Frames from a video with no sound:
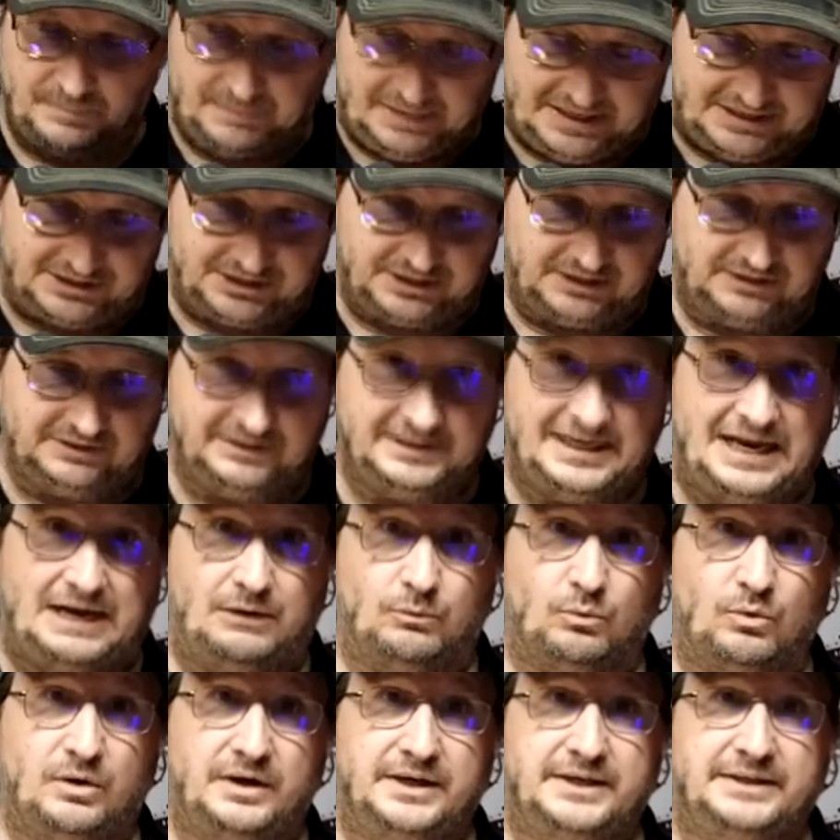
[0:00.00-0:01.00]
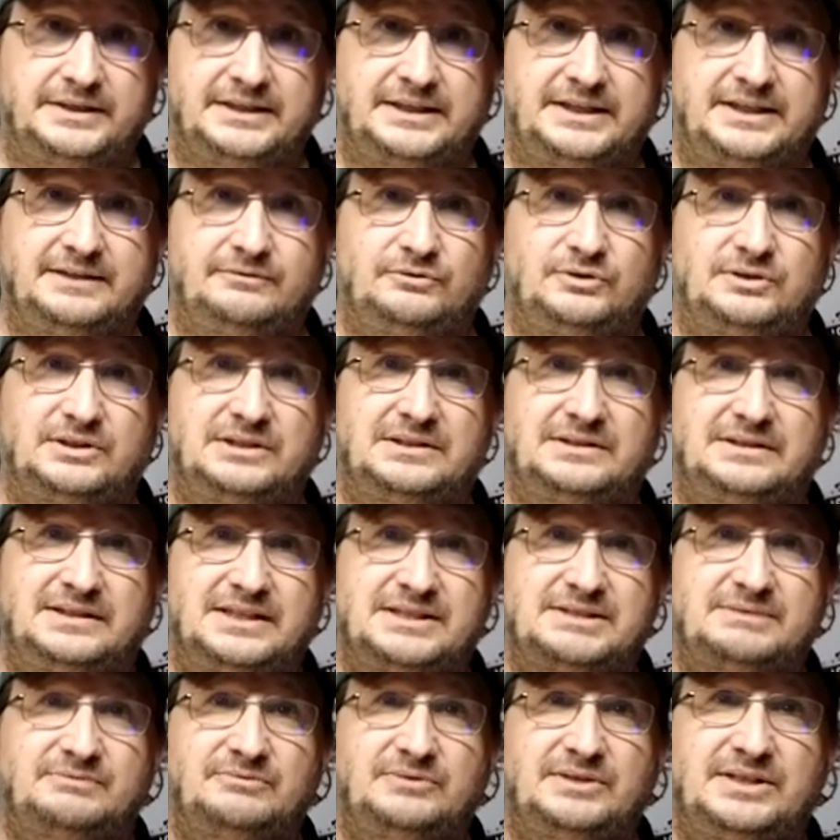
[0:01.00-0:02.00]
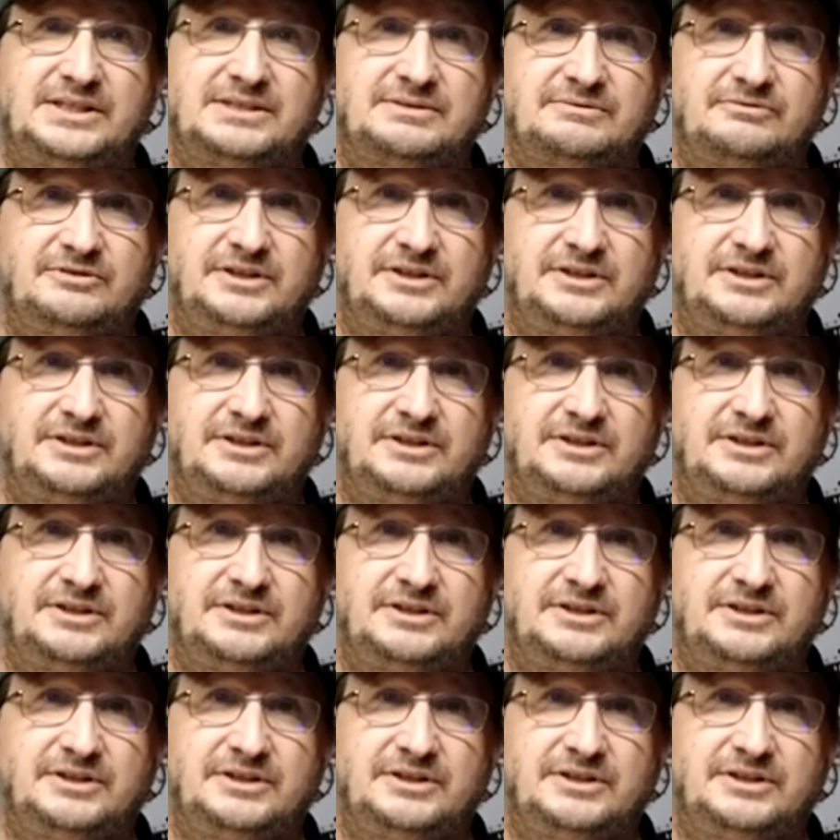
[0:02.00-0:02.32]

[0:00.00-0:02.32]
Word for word: Basically, I wanted to give you this, this